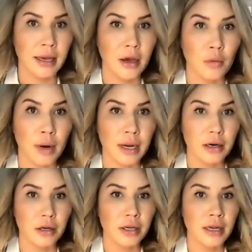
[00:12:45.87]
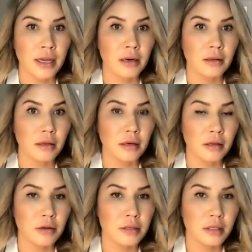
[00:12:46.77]
We're going to
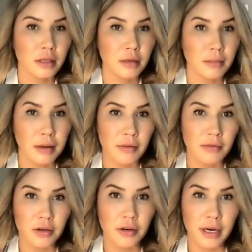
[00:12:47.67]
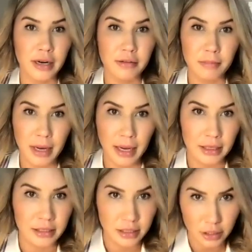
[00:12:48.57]
lose a little bit of your creative
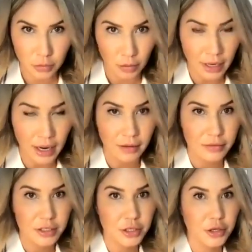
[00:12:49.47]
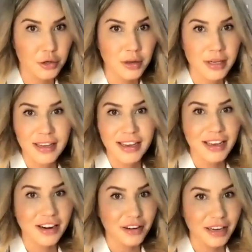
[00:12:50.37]
mind. You won't have to
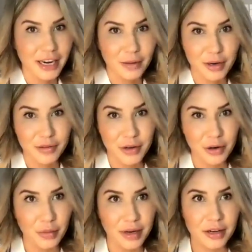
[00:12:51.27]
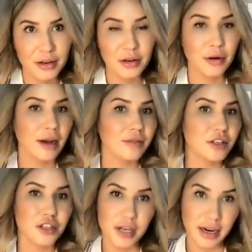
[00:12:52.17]
get on camera if you don't want to. You don't have to
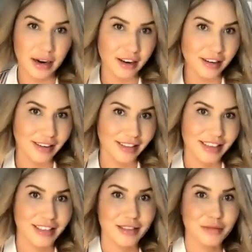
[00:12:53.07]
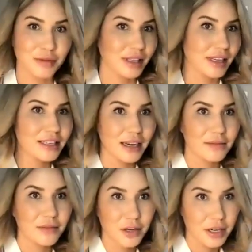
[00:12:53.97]
share. This is really
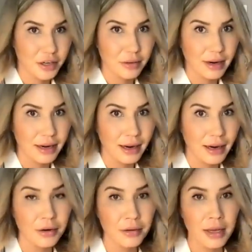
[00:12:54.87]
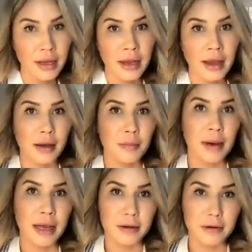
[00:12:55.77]
time for you right now.
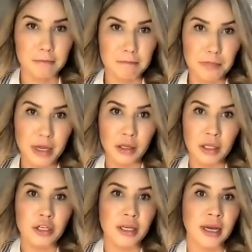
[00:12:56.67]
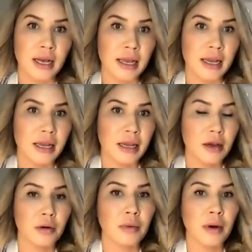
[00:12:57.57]
But Alicia and I,
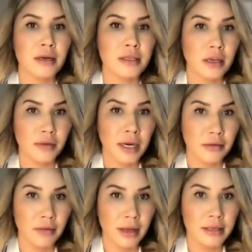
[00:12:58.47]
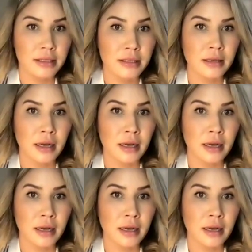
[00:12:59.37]
we run self-care events